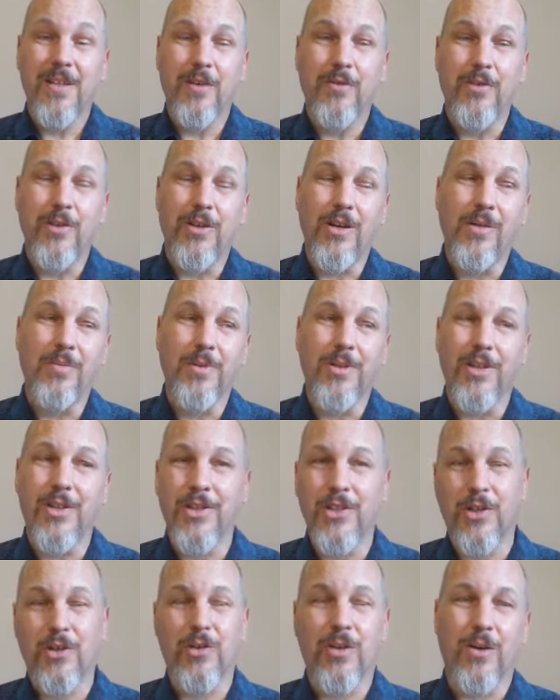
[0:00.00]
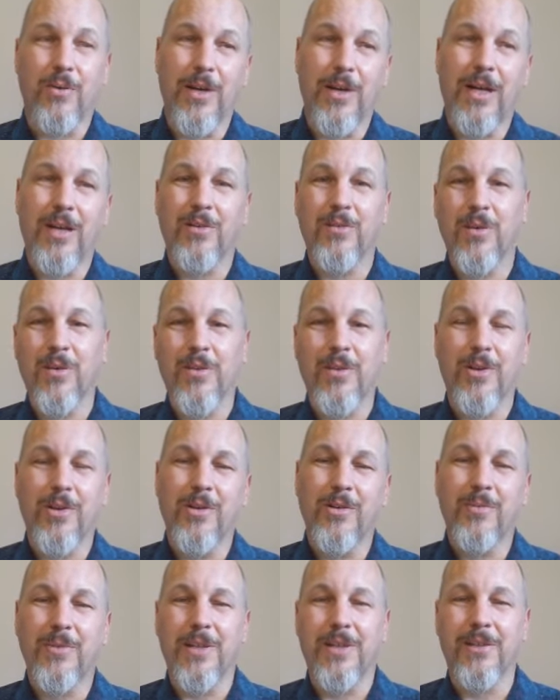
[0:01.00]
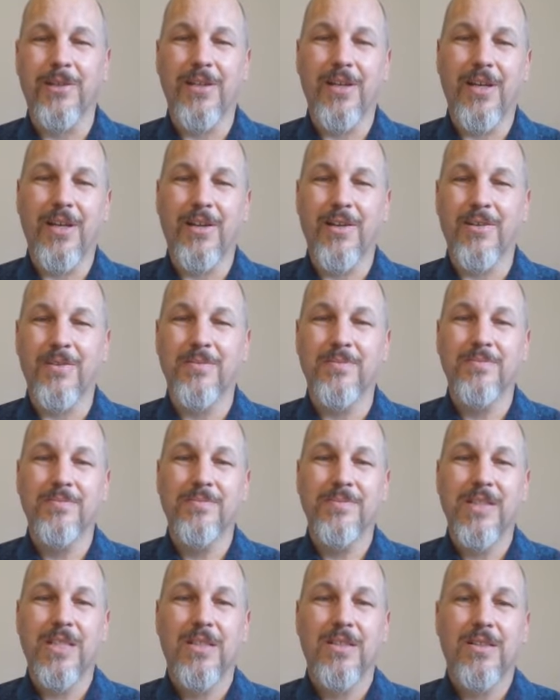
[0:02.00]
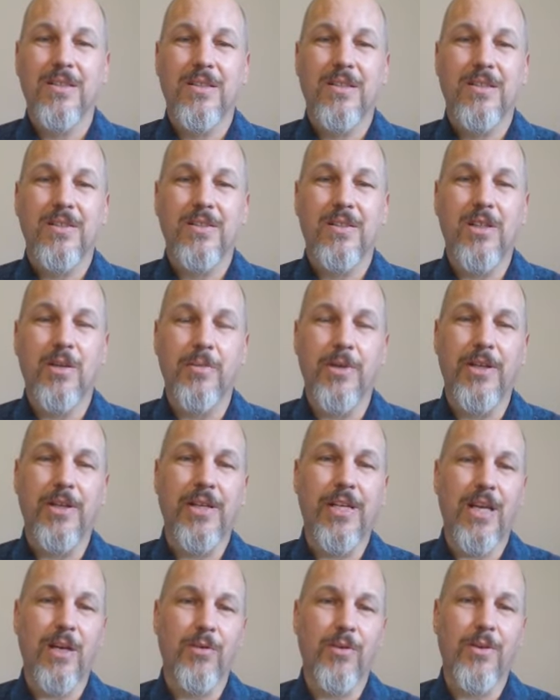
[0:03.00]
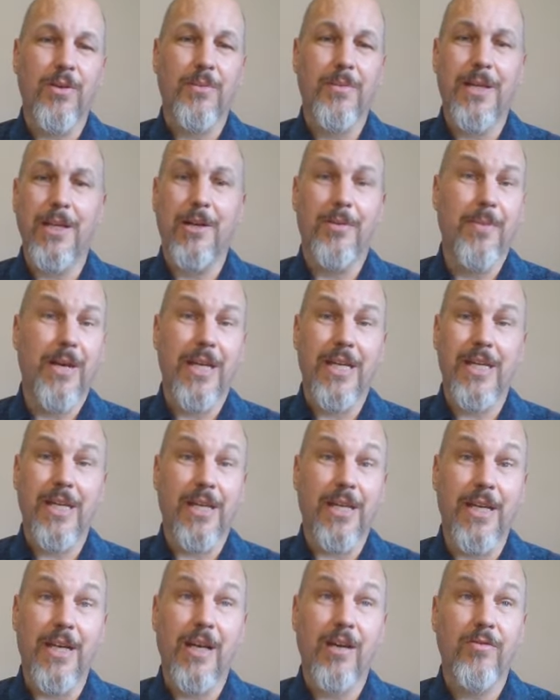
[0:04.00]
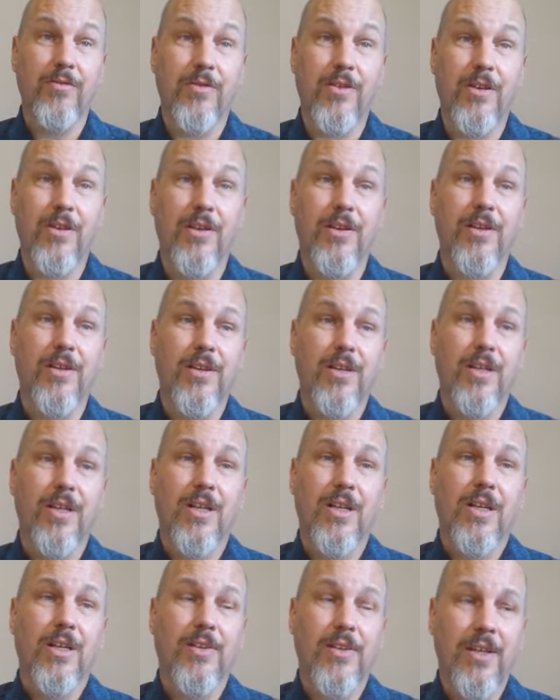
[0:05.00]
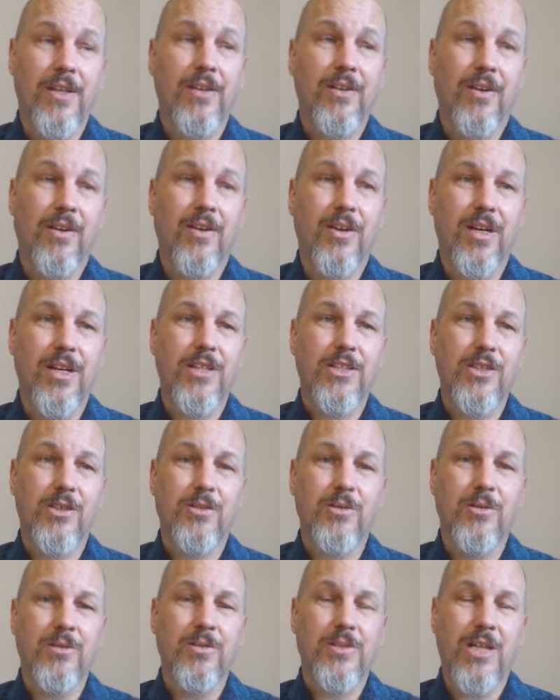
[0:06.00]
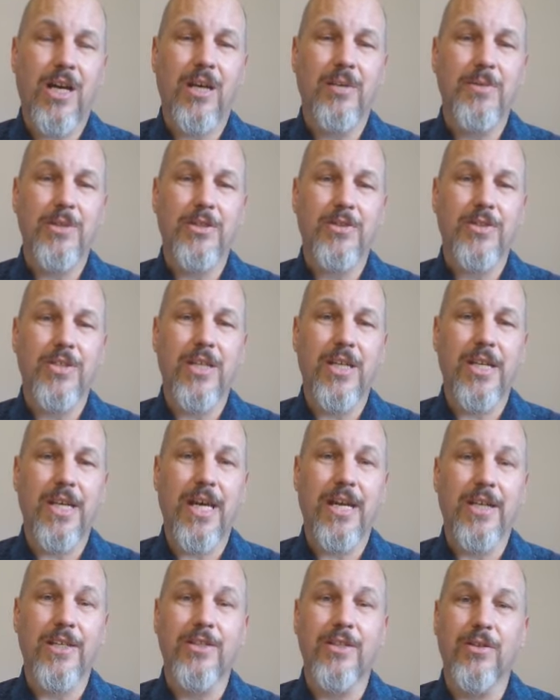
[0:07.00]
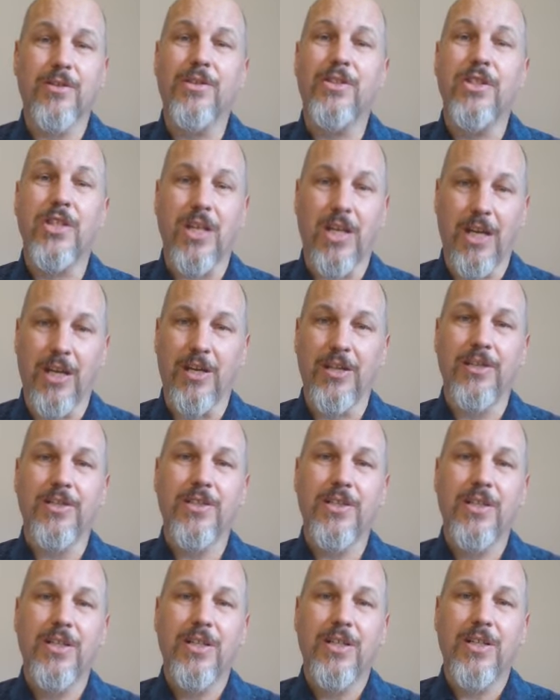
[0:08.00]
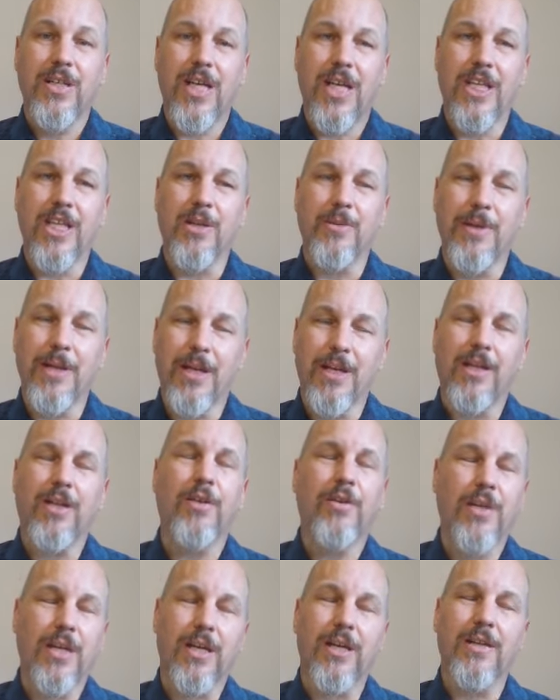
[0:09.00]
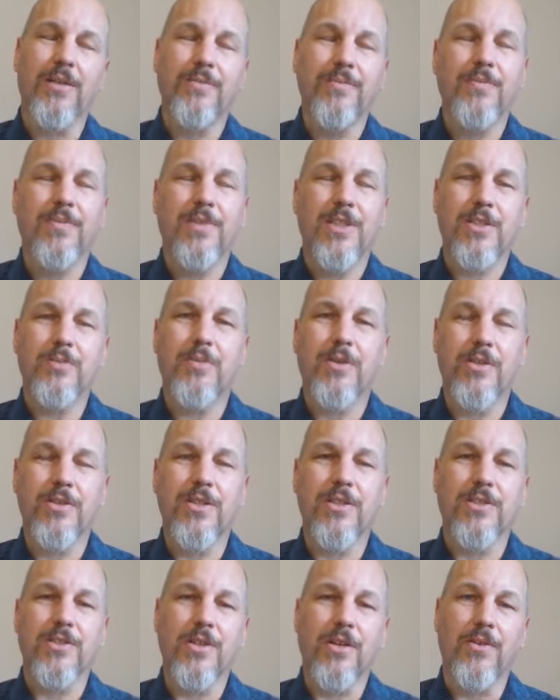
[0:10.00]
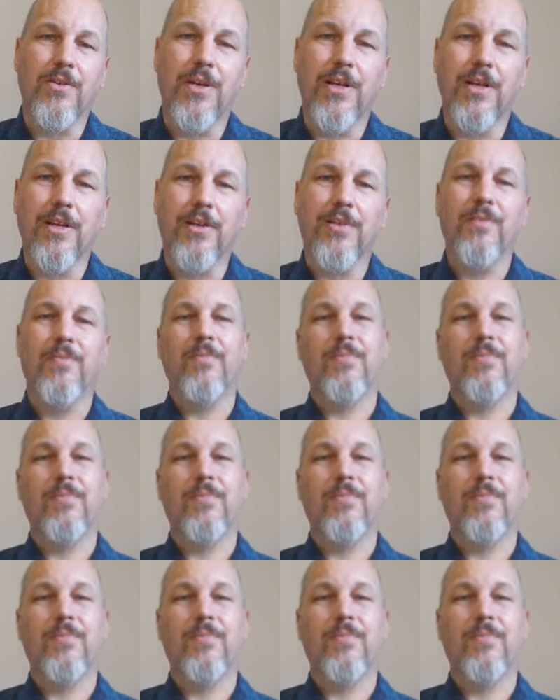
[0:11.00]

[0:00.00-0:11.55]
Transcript: If you're able to joke around with them and, you know, communicate with them and you're making an effort, then a lot of times you'll see an attitude change. And they'll be like, okay, this person's all right.